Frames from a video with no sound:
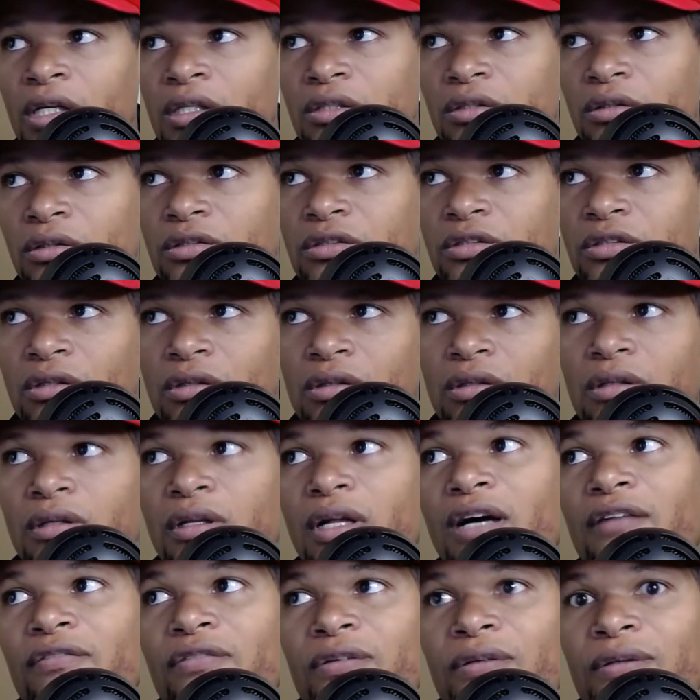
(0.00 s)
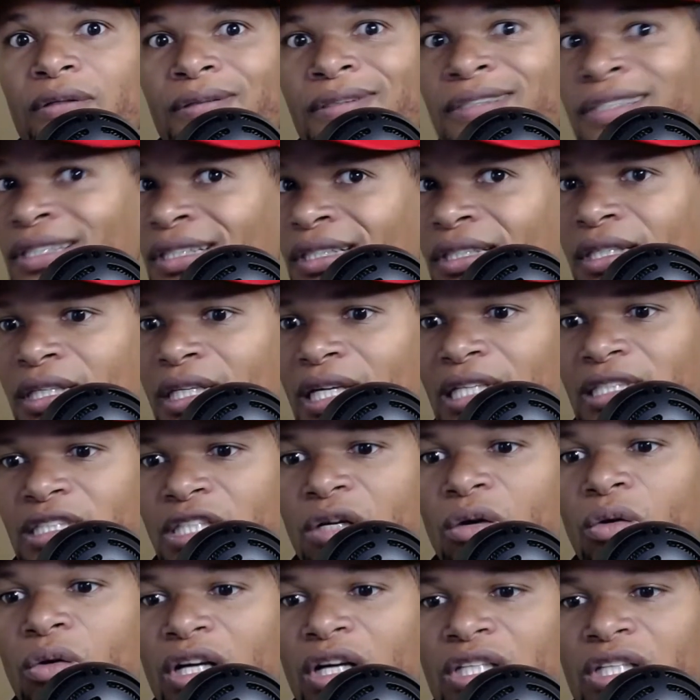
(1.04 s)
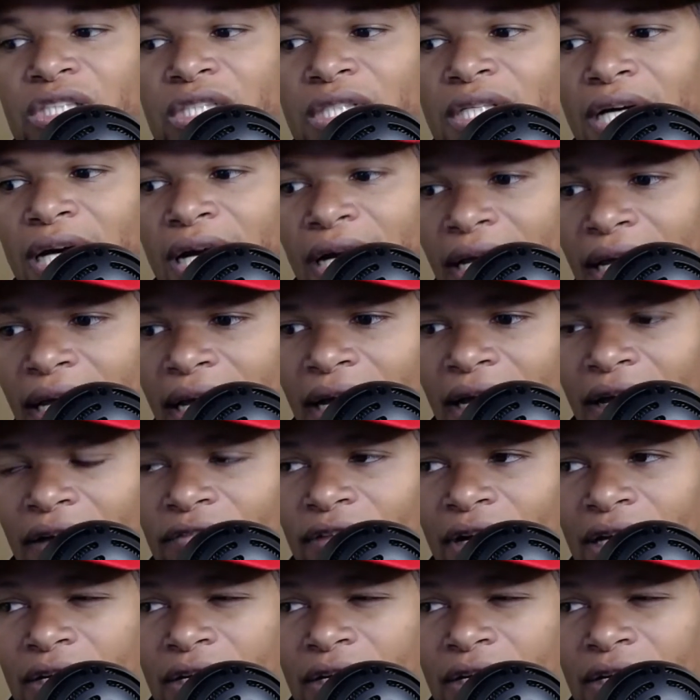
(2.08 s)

to a certain level is a question I have.